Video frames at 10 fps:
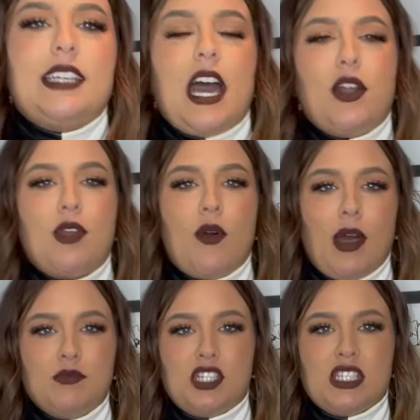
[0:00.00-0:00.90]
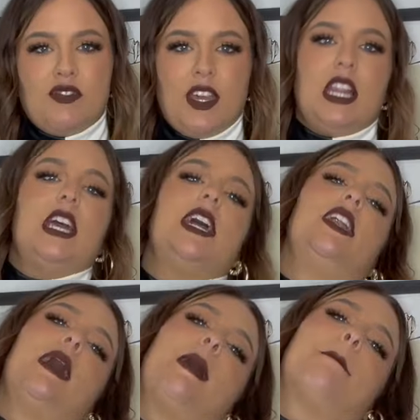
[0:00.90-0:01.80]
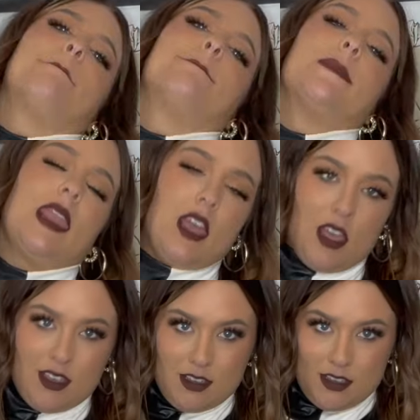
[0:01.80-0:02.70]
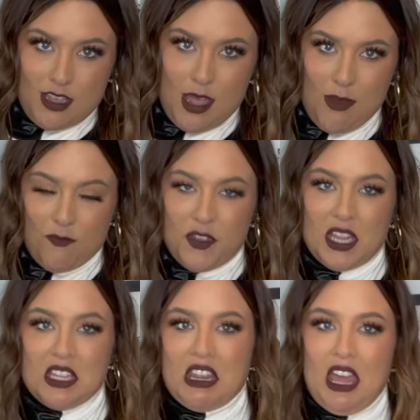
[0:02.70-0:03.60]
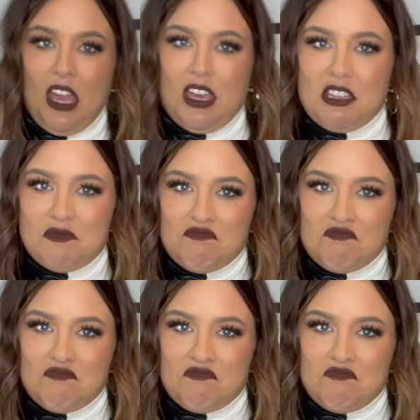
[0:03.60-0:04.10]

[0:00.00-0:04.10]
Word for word: I don't know, I'm just feeling, I'm feeling like